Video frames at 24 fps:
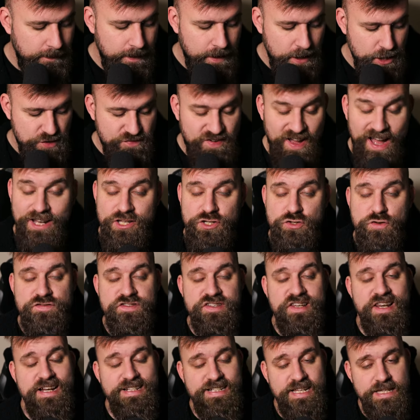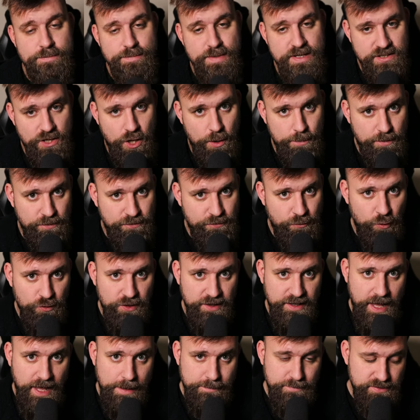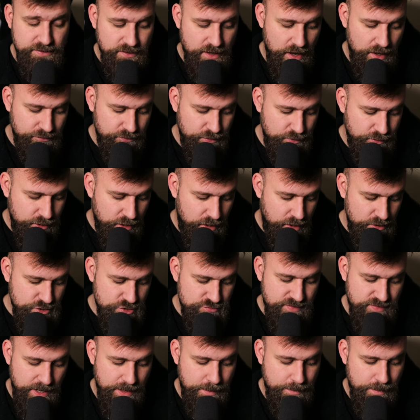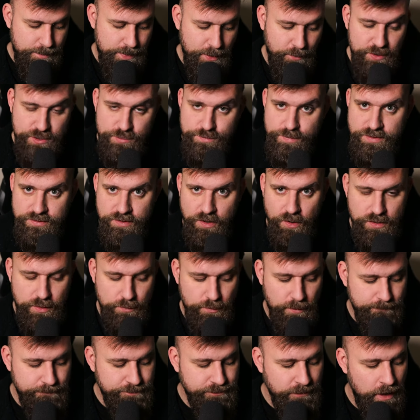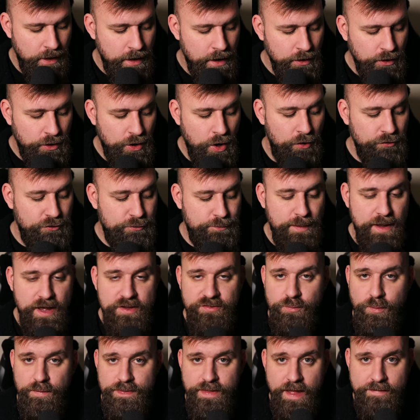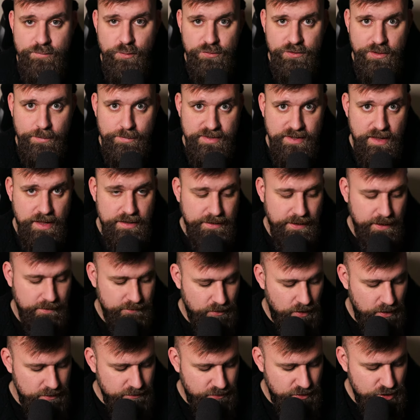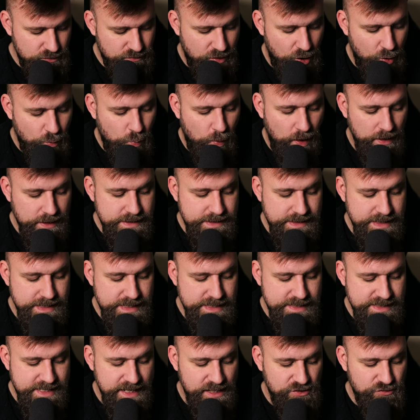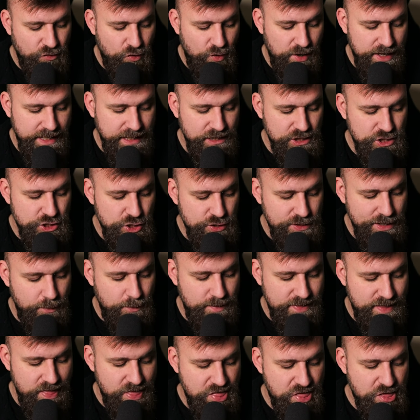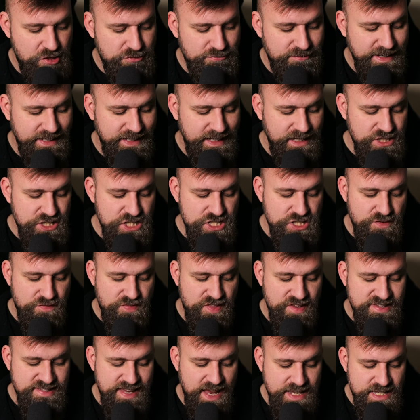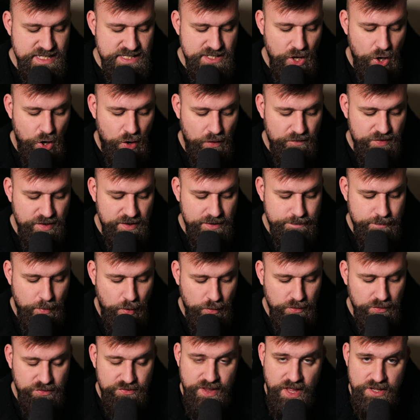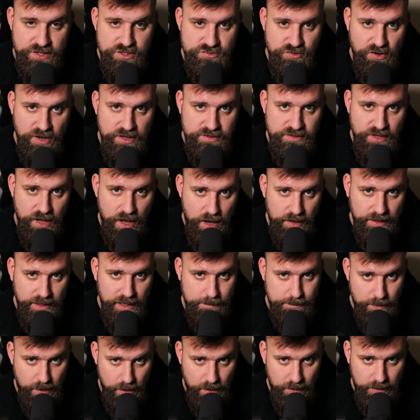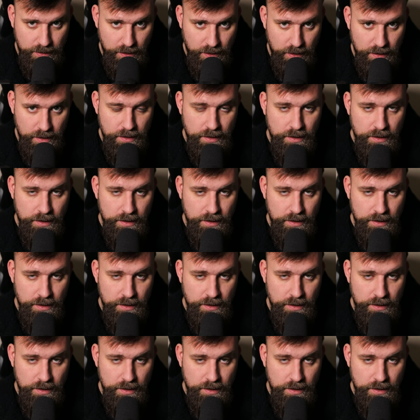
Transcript: You've had to have selected the missile before the game starts, so you can't just randomly pick which missile you want. Godspear is the one that everyone's going to be taking, right? So you roll 1d6 for each unit within 3 inches of the center of this model's Death Strike target marker.